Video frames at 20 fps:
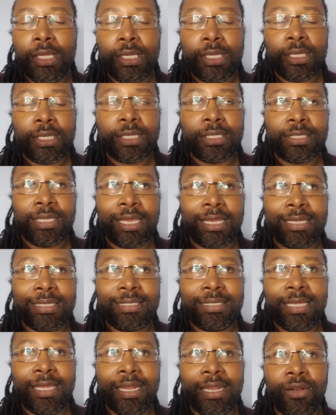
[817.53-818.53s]
Because like I
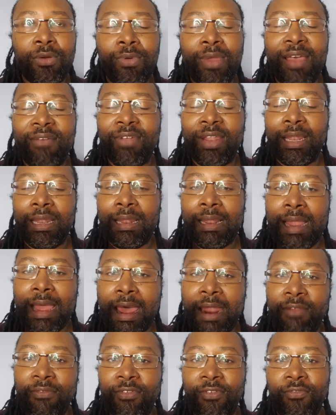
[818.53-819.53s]
said, I don't have a
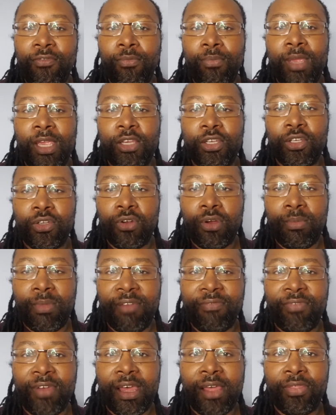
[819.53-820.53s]
lot of information on
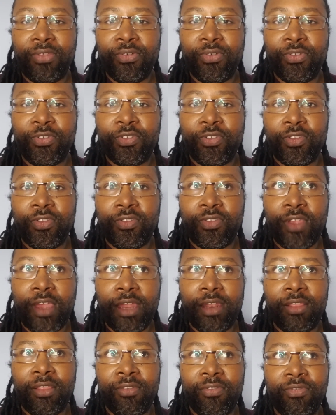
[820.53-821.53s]
my father's
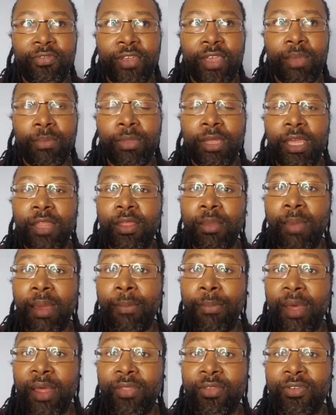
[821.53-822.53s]
side of the family. And then
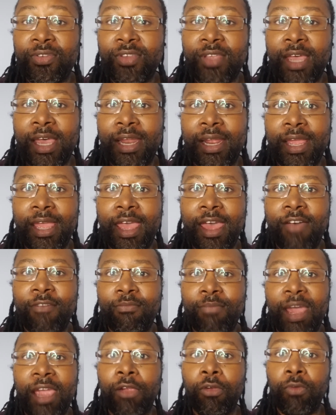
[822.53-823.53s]
my mother's side, I
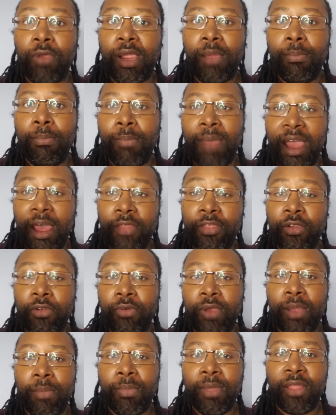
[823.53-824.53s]
have my other
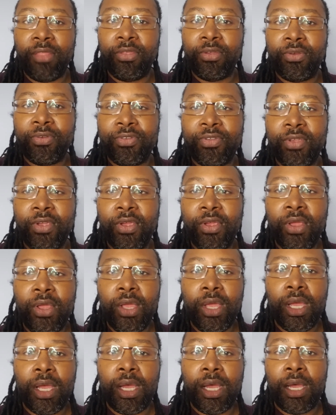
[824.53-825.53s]
grandmother's.
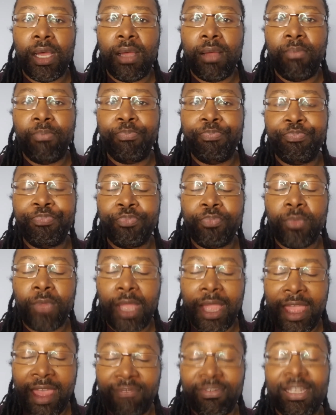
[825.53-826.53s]

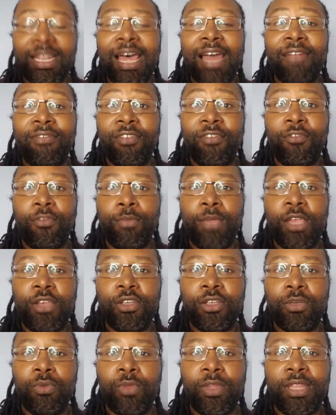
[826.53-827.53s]
I have a lot of
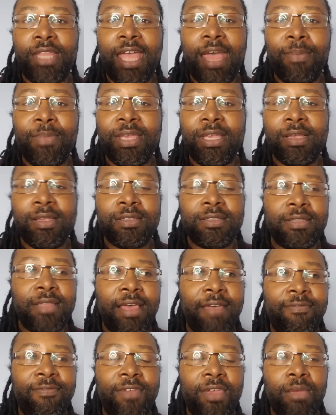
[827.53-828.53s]
information with that, because
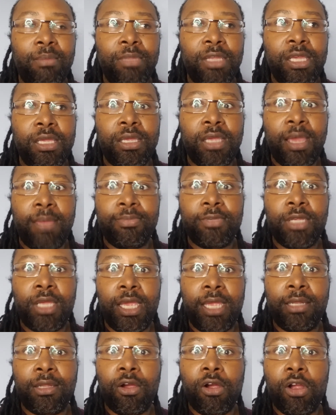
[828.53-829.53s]
that family kept
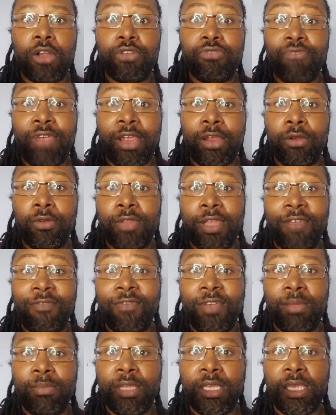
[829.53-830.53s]
a large record.
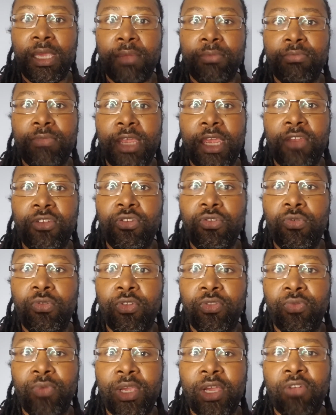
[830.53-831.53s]
That family kept a
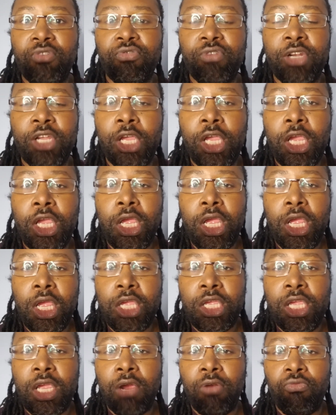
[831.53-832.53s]
200 to 300
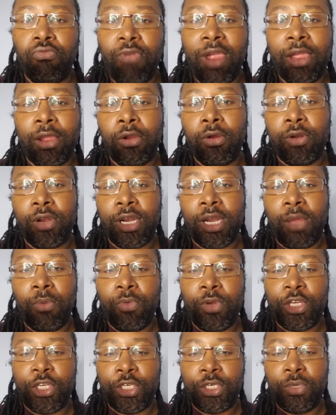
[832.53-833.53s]
year record, and I
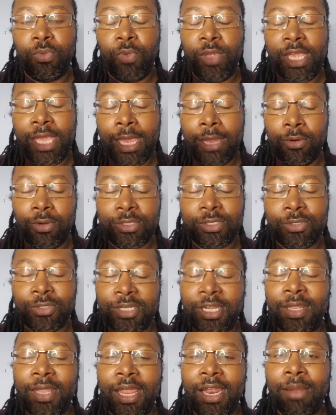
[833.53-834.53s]
wish we had also
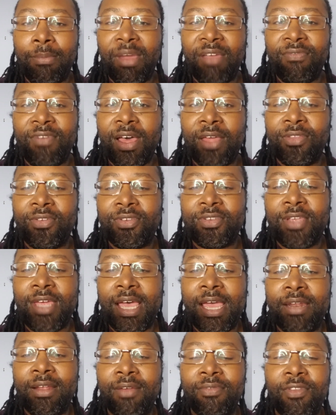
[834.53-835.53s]
done that on my father's
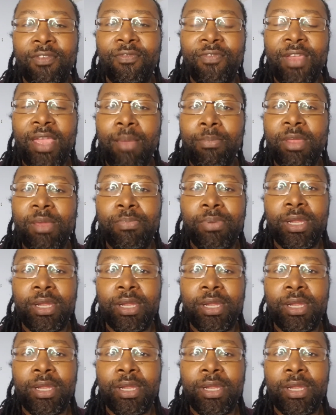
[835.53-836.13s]
side of the family.